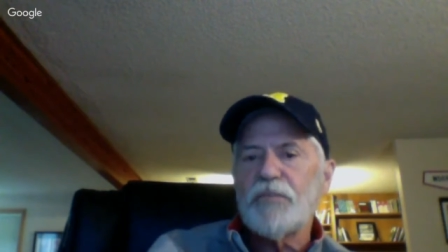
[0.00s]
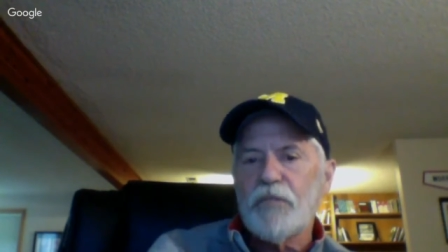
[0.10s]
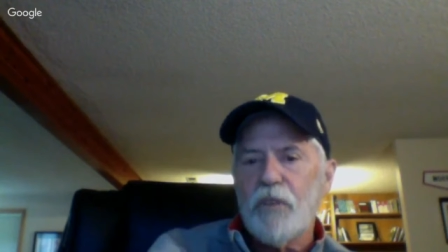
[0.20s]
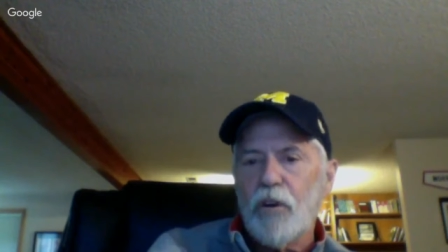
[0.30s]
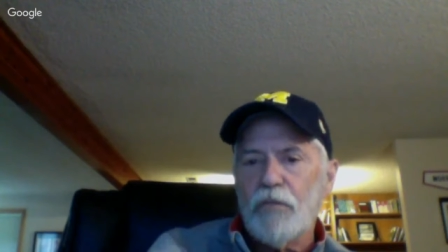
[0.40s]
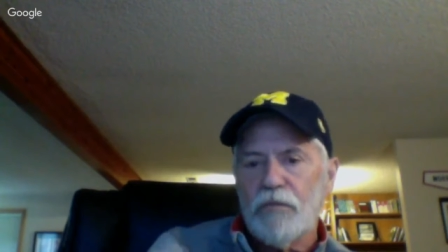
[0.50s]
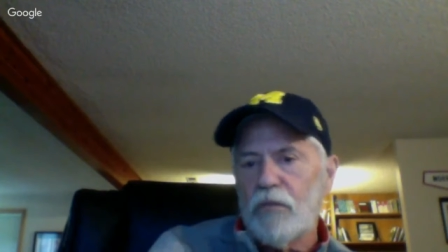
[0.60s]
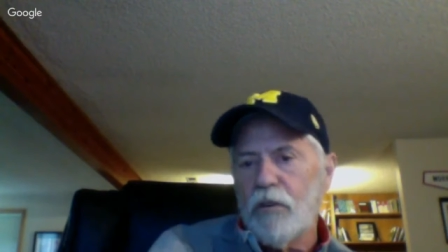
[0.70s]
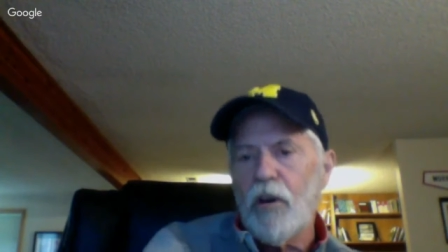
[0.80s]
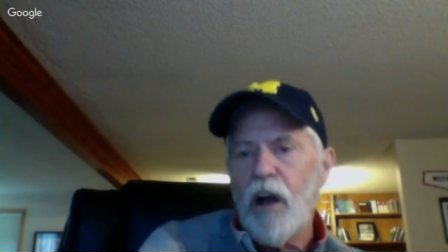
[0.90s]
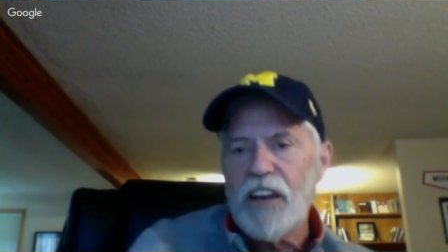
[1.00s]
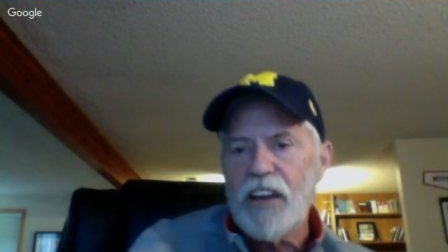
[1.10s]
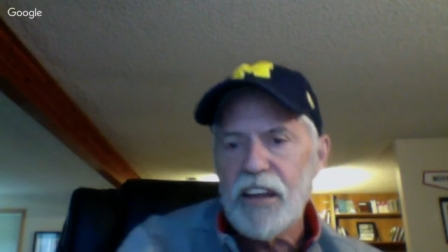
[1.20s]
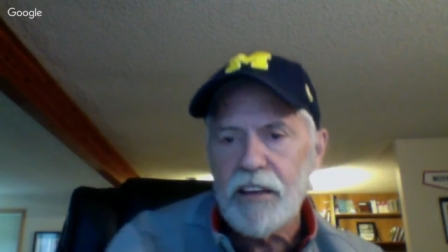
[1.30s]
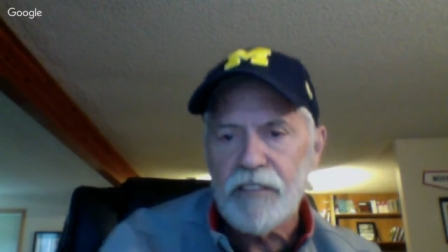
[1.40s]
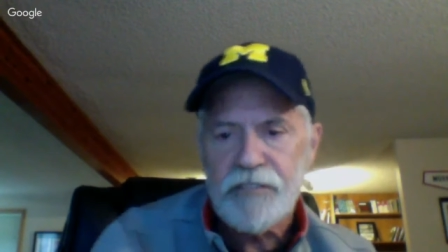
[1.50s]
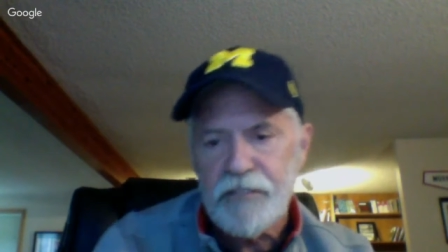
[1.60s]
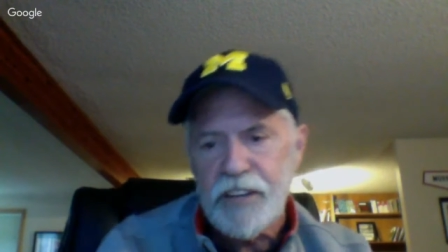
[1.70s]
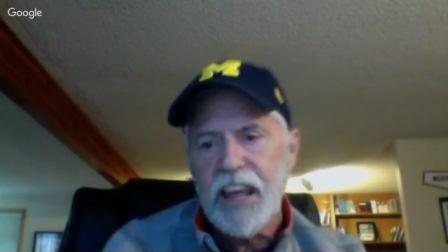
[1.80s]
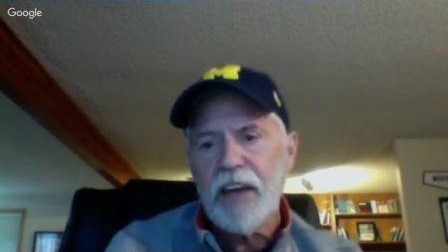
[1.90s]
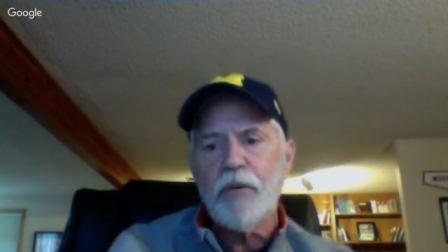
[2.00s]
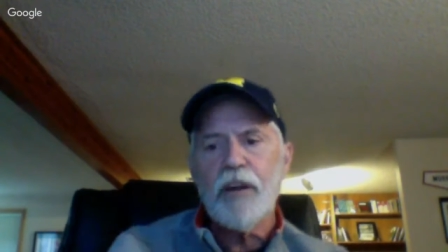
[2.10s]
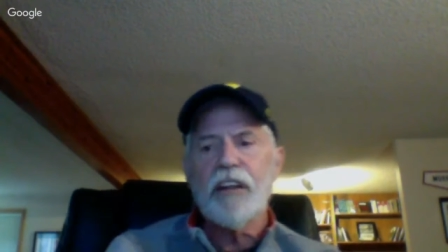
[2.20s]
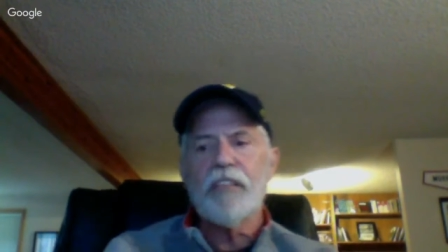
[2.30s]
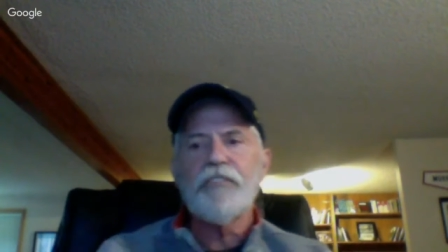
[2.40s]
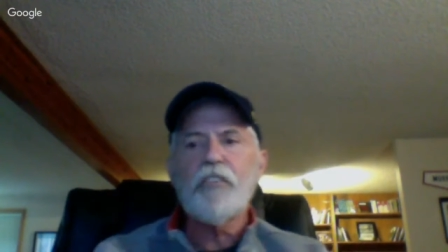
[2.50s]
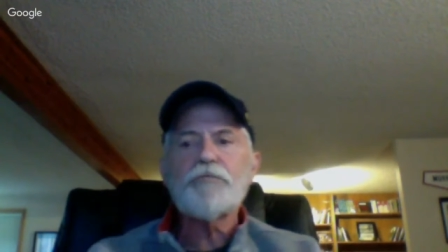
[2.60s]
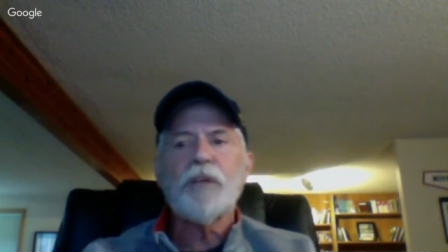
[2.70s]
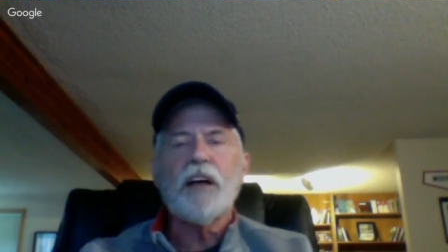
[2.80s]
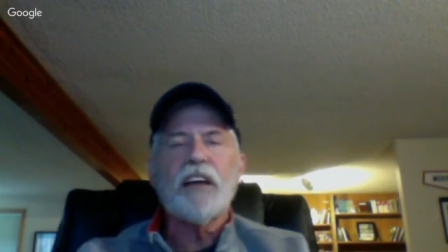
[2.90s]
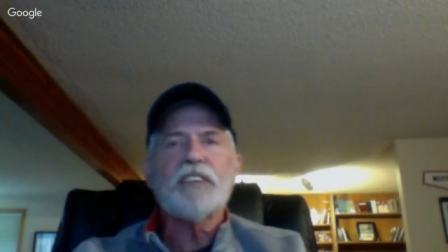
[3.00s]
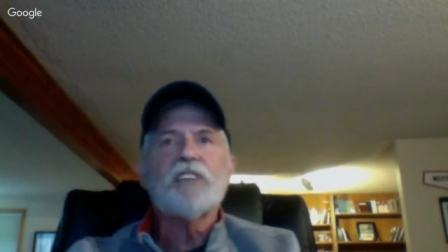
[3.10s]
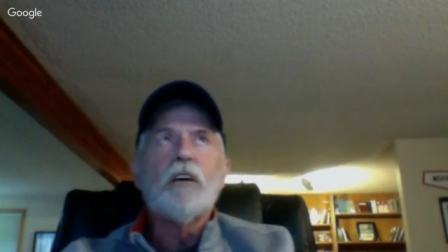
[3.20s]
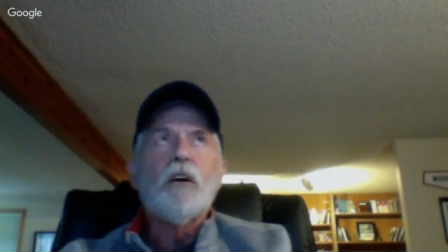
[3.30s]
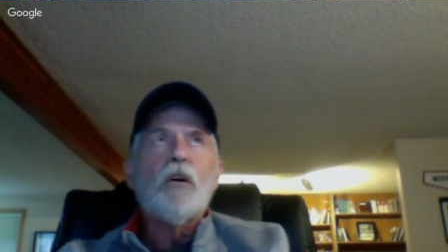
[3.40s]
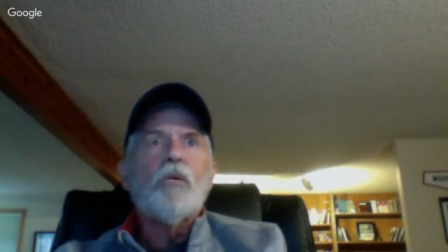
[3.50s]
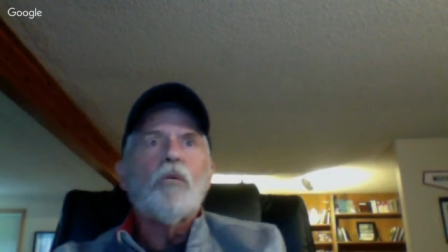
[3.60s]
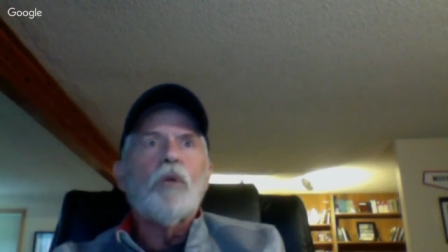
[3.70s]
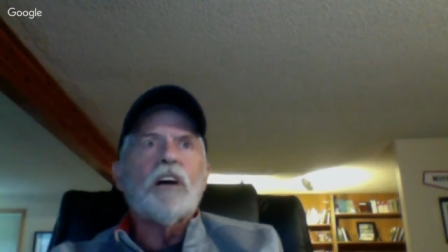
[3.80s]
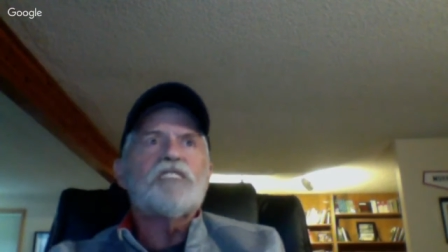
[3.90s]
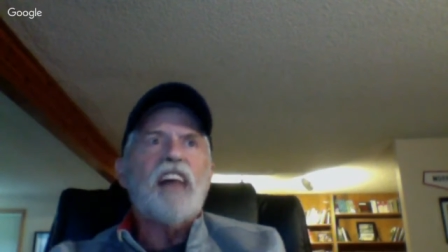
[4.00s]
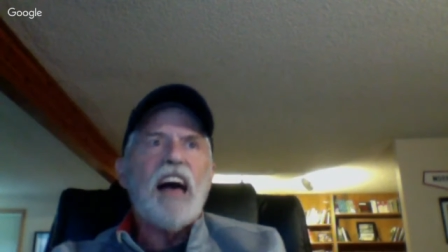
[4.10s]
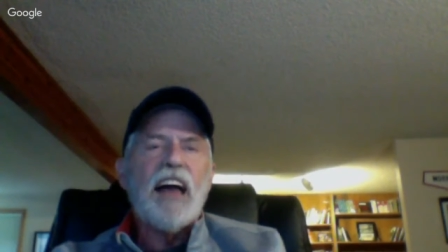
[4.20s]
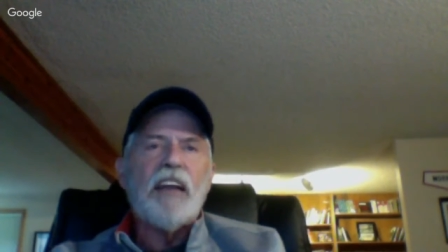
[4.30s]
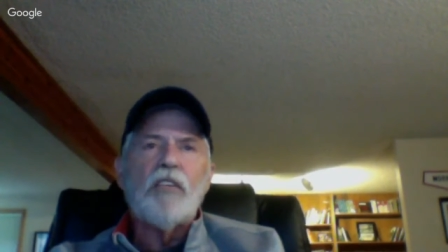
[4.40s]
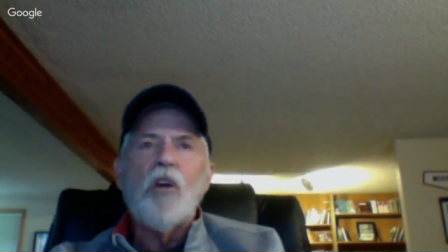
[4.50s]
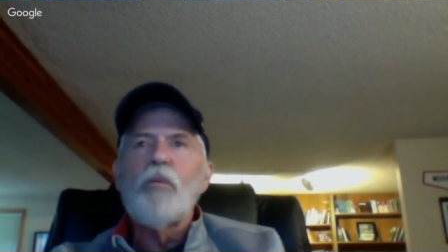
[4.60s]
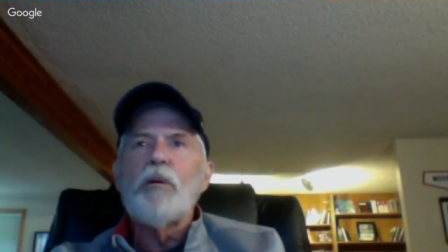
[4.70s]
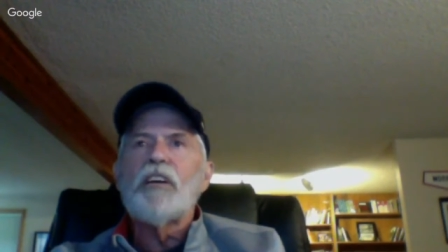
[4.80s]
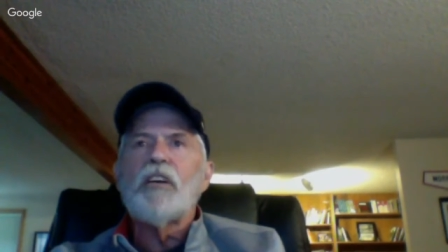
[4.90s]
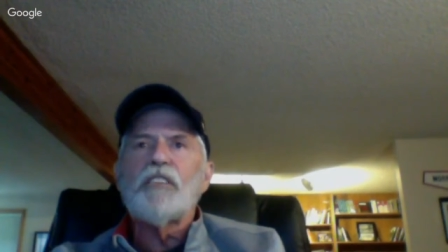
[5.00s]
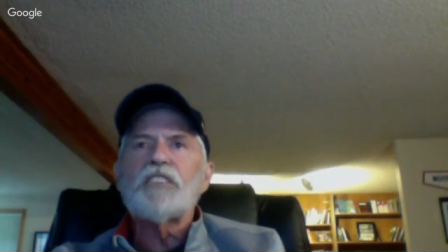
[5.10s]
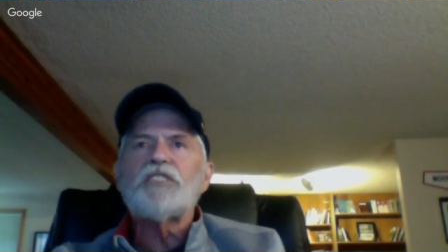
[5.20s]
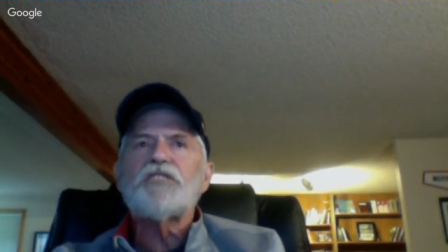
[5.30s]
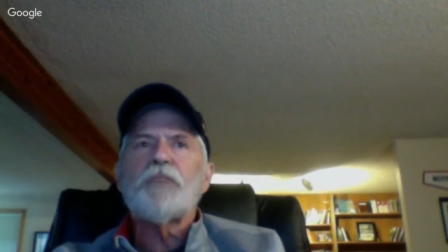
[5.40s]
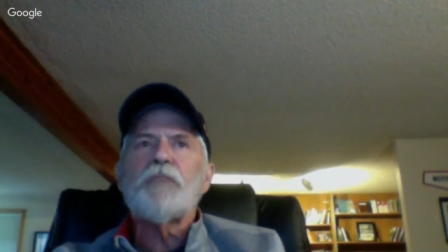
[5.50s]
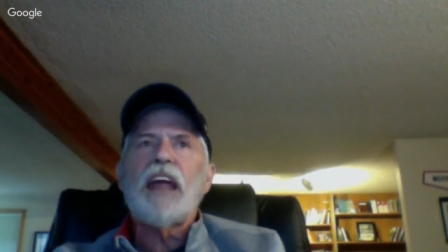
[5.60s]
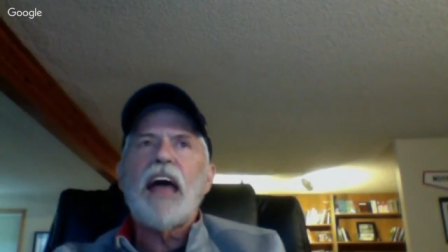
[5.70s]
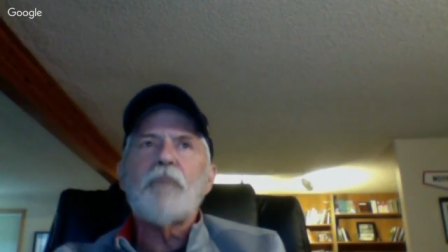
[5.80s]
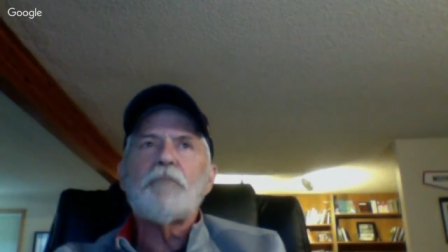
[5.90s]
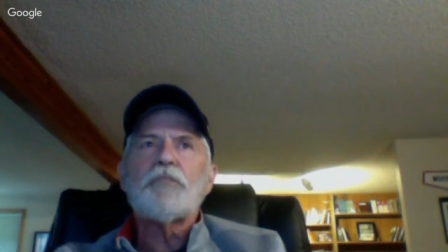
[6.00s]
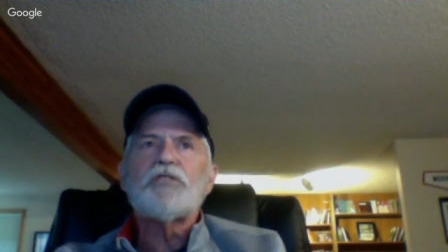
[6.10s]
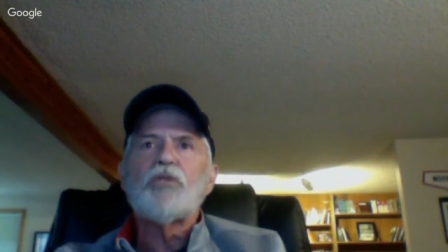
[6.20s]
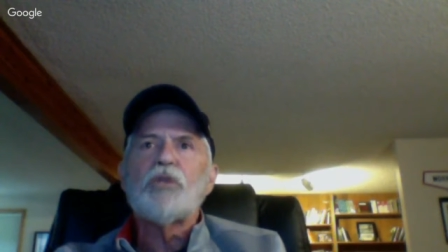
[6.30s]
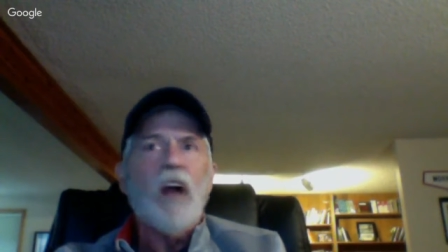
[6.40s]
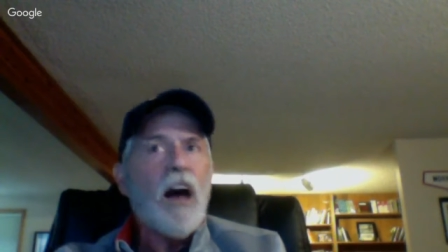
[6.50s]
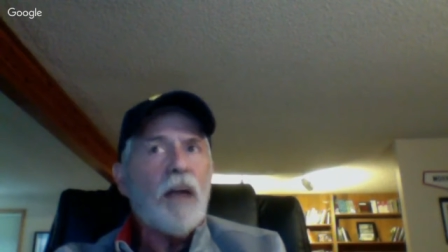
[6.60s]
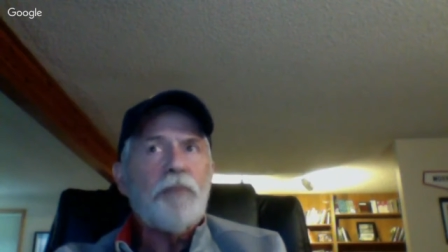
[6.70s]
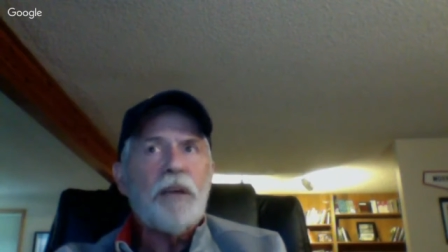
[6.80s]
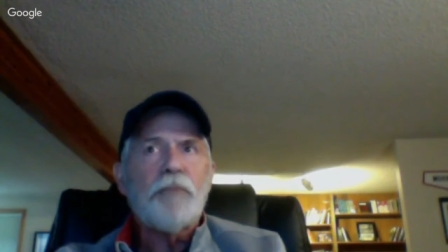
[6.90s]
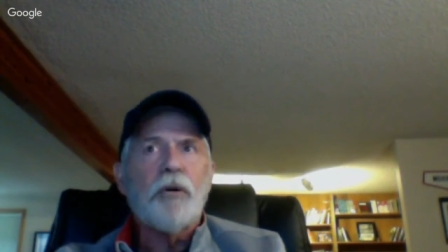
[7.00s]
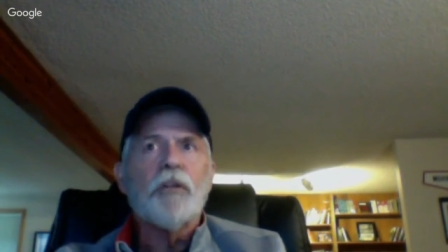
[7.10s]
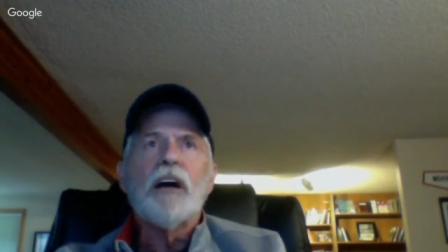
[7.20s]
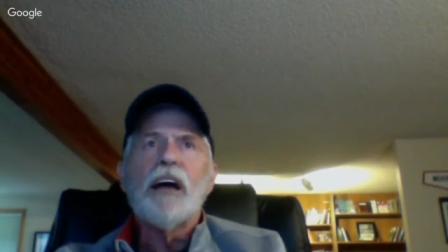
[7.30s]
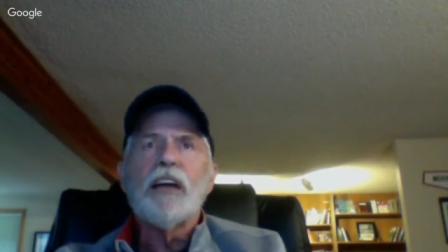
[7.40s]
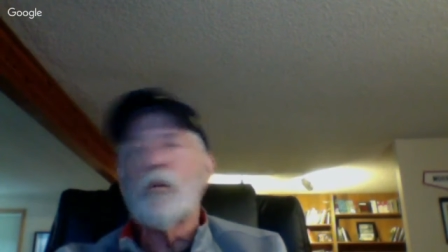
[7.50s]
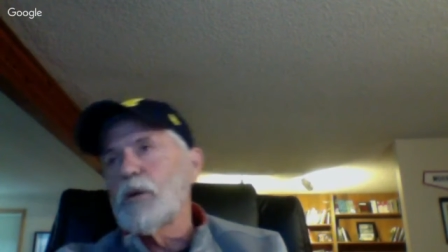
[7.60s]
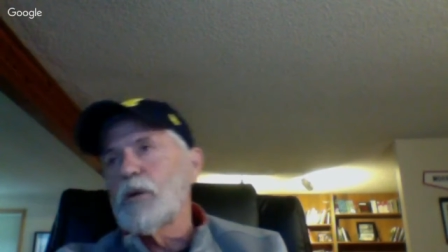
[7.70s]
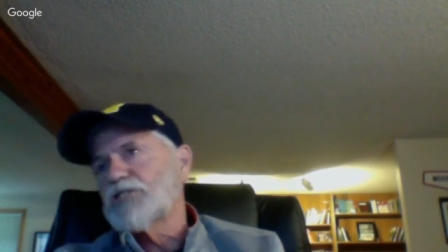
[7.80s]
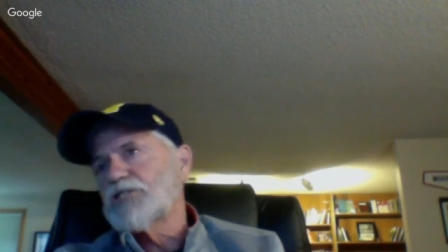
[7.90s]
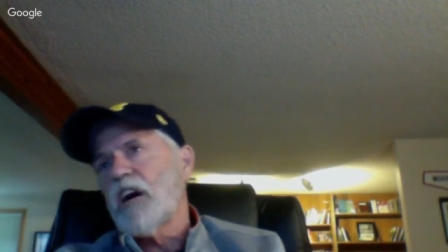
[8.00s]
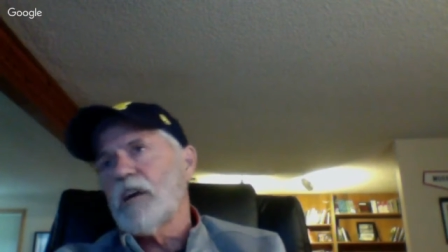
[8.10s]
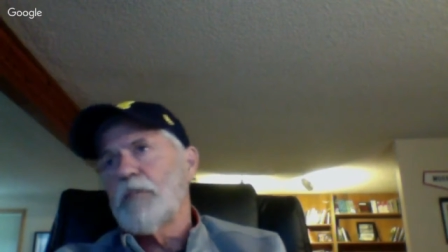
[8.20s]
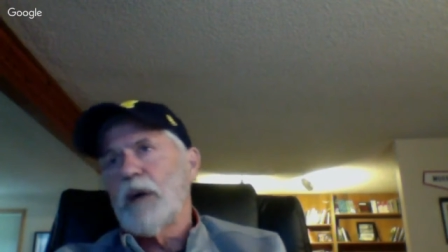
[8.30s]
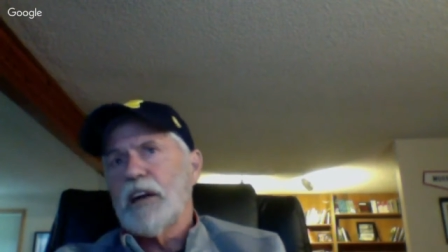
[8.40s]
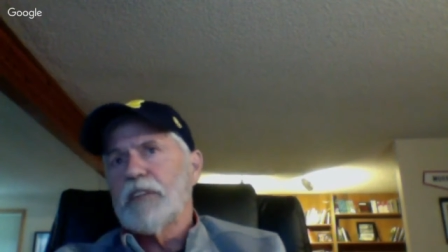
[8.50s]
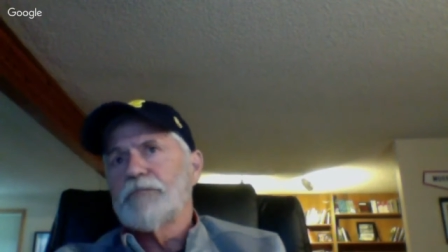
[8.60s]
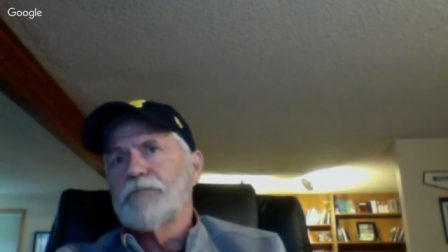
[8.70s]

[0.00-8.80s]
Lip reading: her idea to get it written in the first place was that this is something that happens to a lot of people and nobody wants to talk about it.